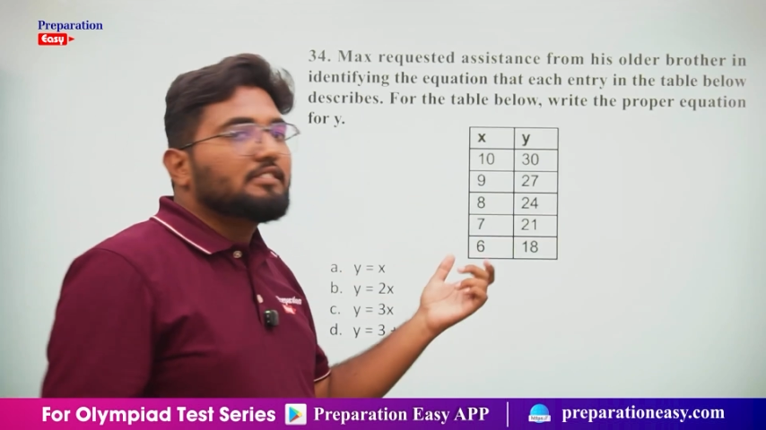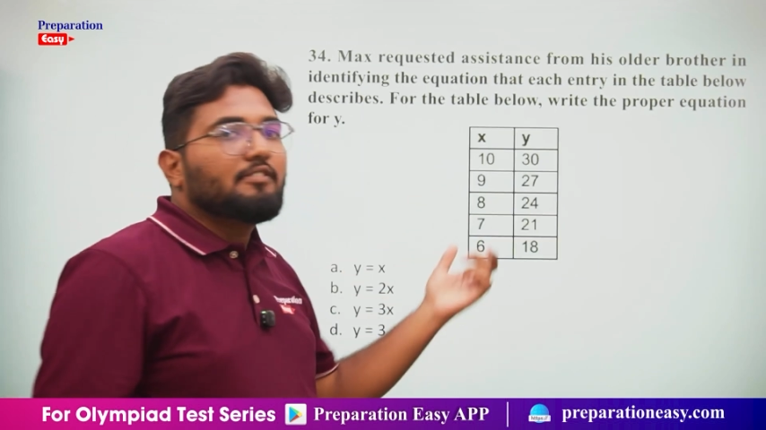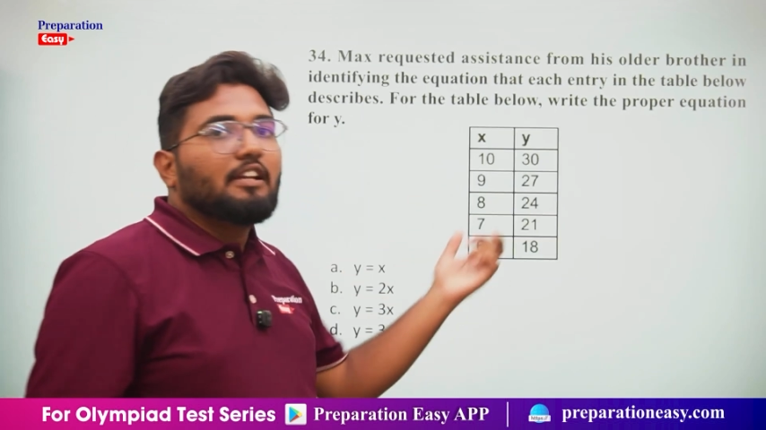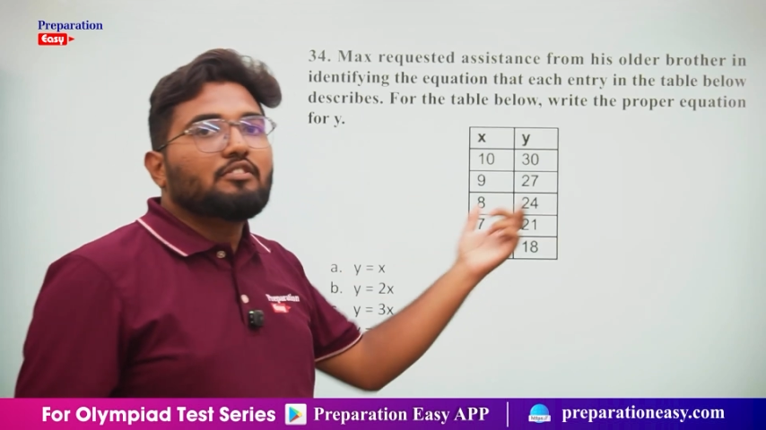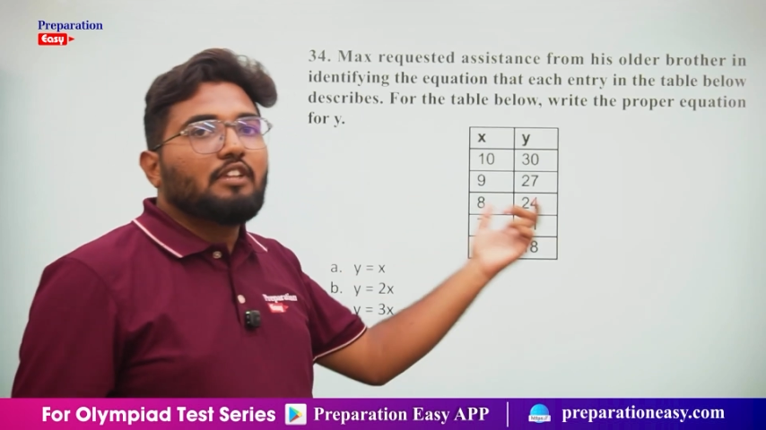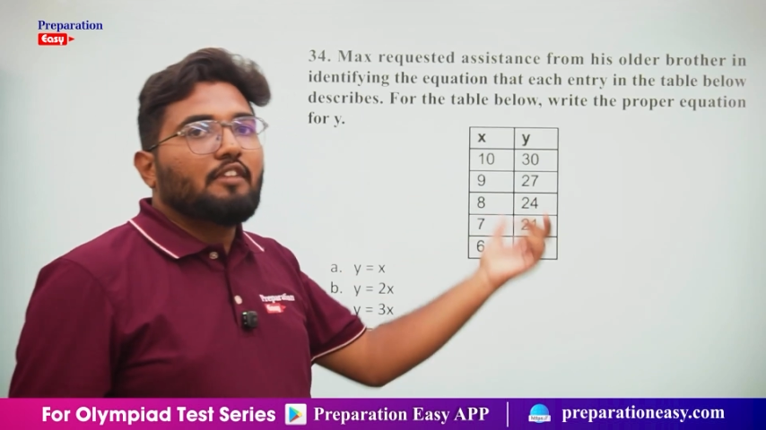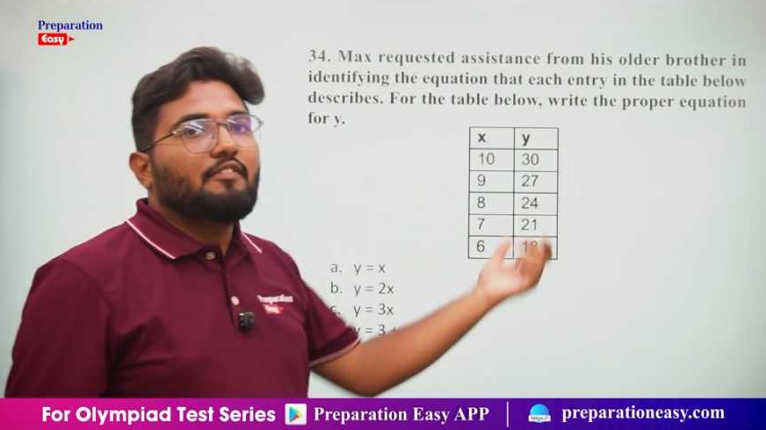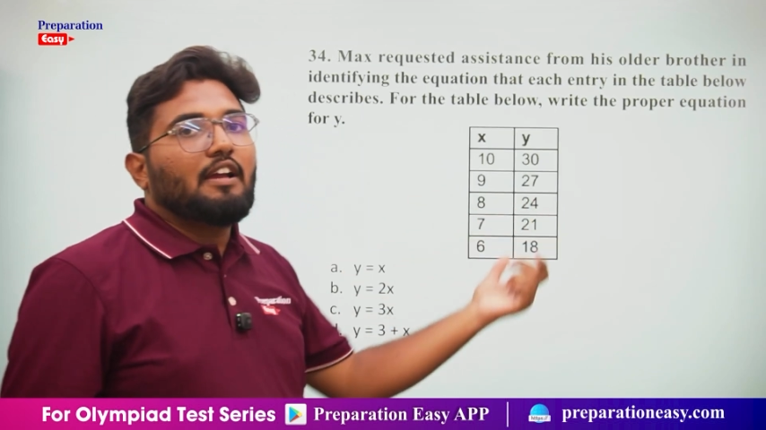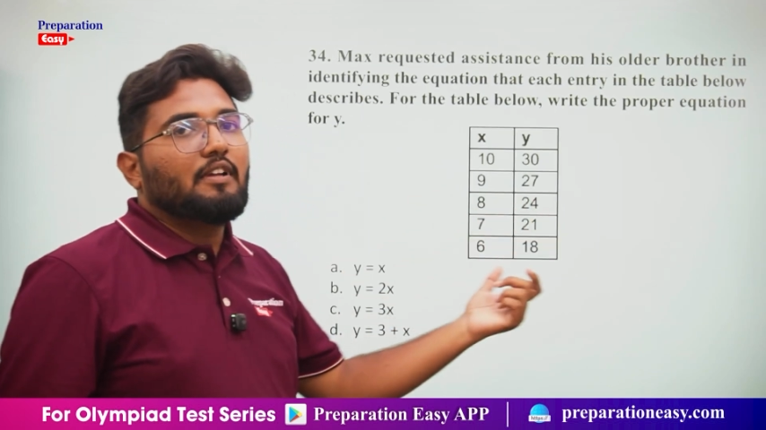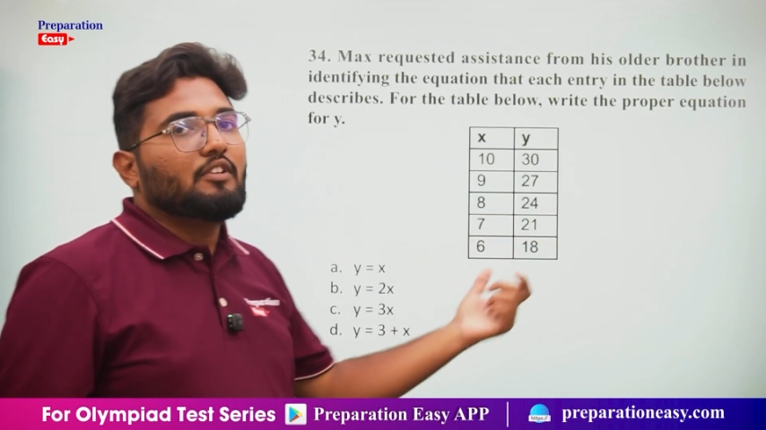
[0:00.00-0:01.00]
values and y
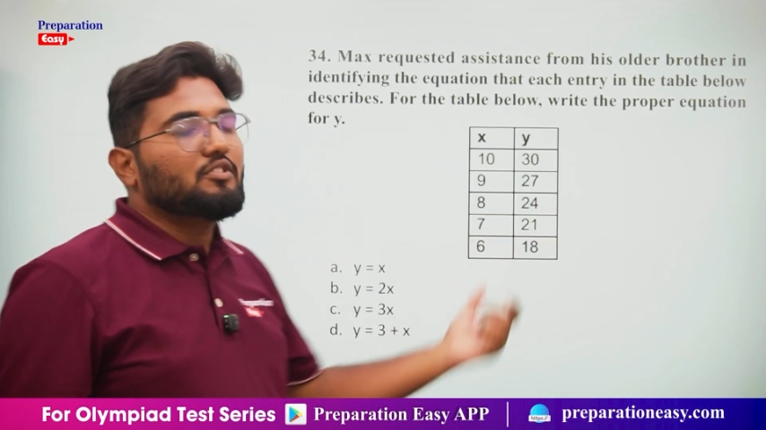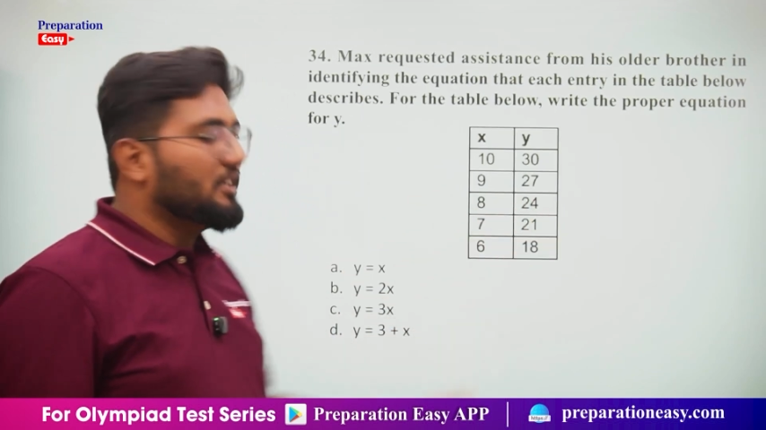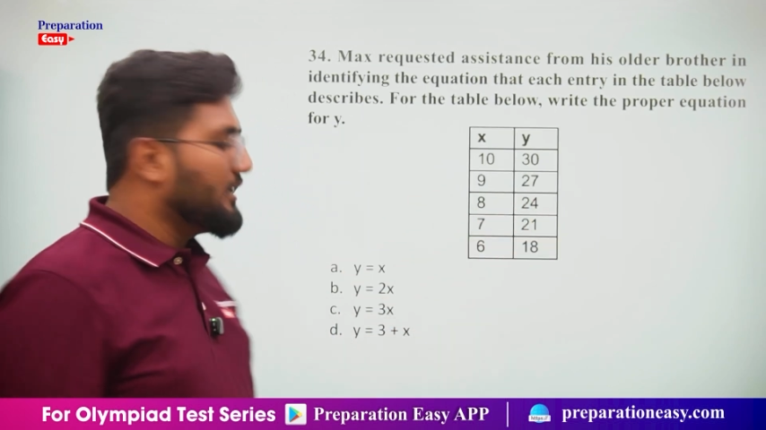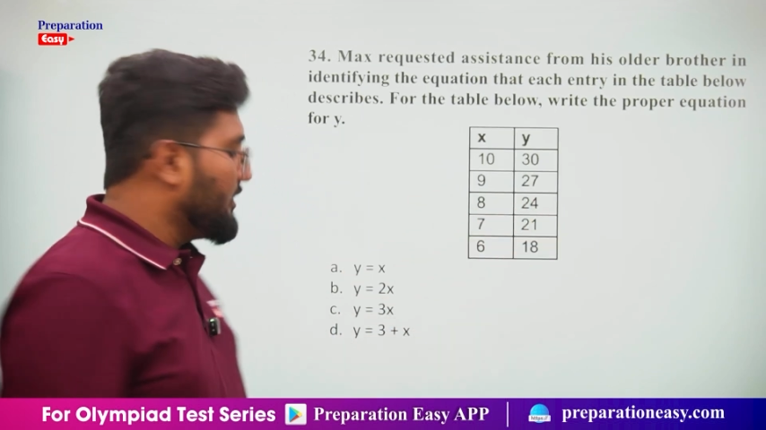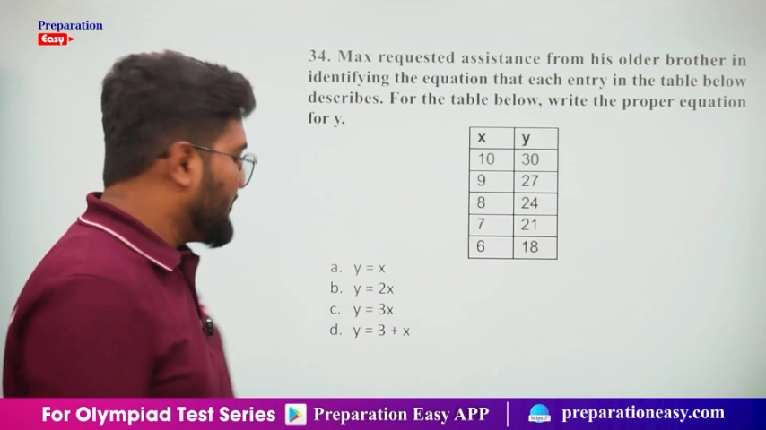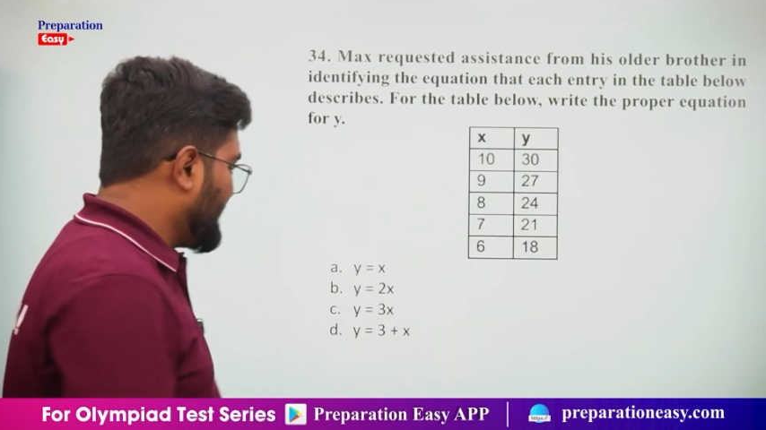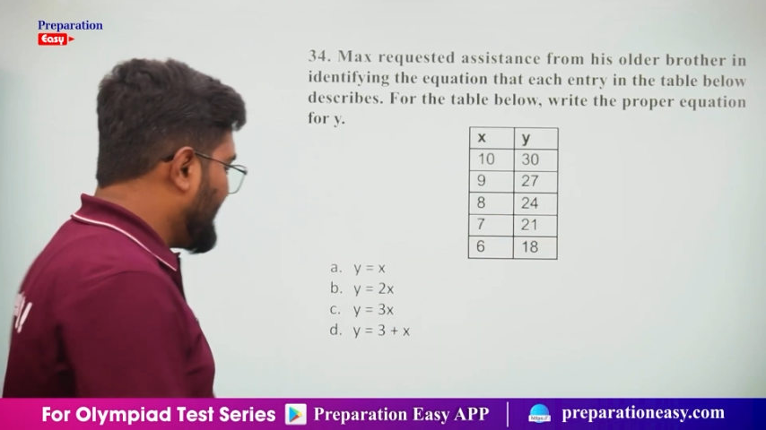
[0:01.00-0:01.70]
values are given. We